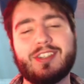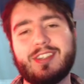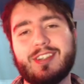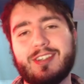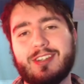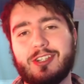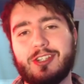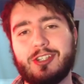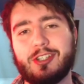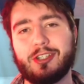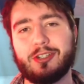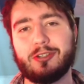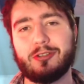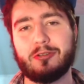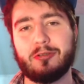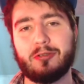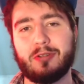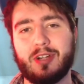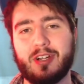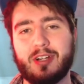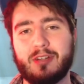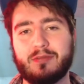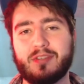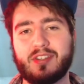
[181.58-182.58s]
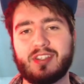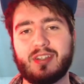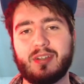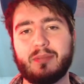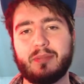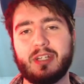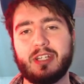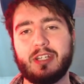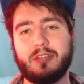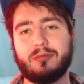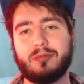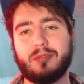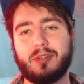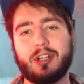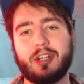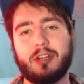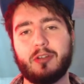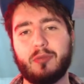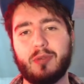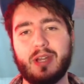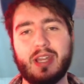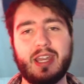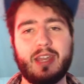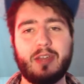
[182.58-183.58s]
an issue of somebody running
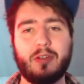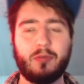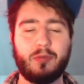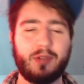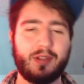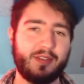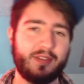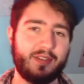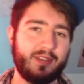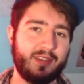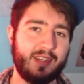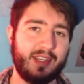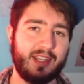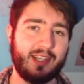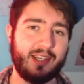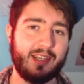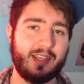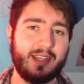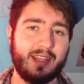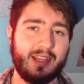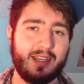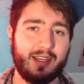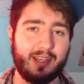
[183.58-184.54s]
away with the